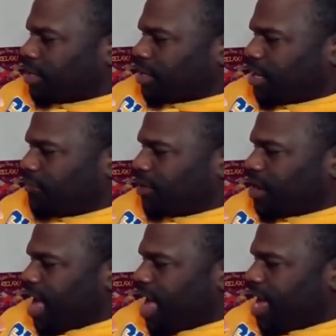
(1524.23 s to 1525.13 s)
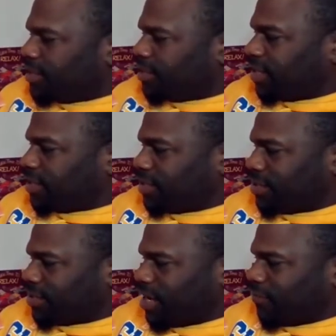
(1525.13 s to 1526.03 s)
giving high
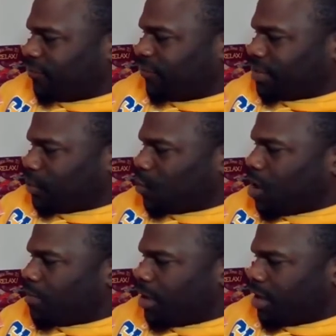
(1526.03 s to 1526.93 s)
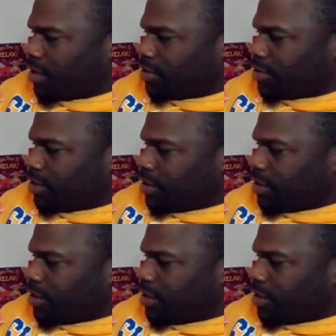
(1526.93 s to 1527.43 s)
sixes and fuzzy warm hugs.